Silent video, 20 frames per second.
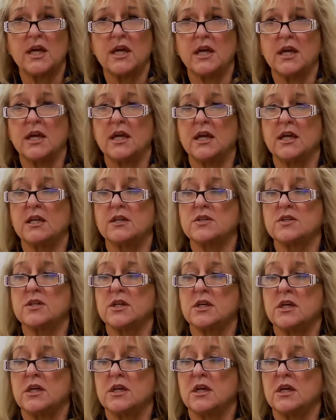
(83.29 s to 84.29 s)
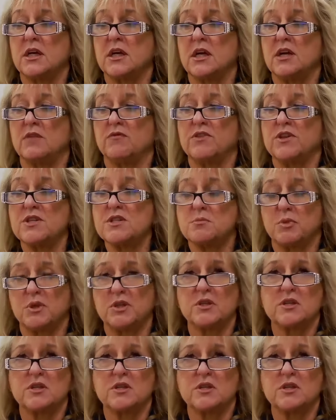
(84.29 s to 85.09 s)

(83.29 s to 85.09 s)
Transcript: and if this bill